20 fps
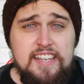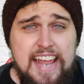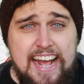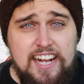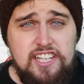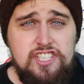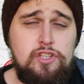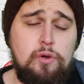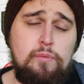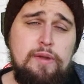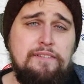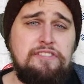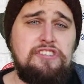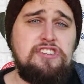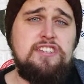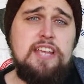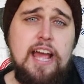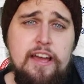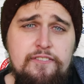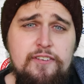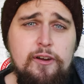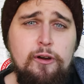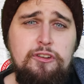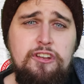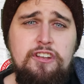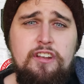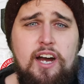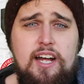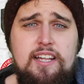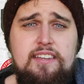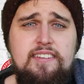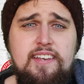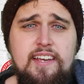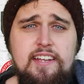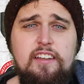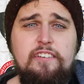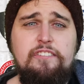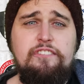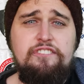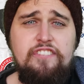Next up, we have Sheffield
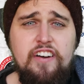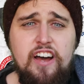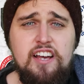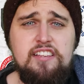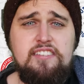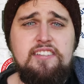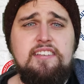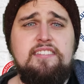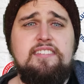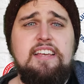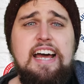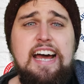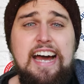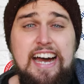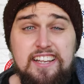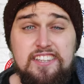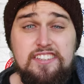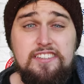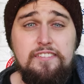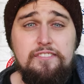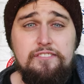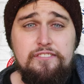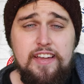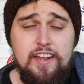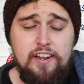United versus Aston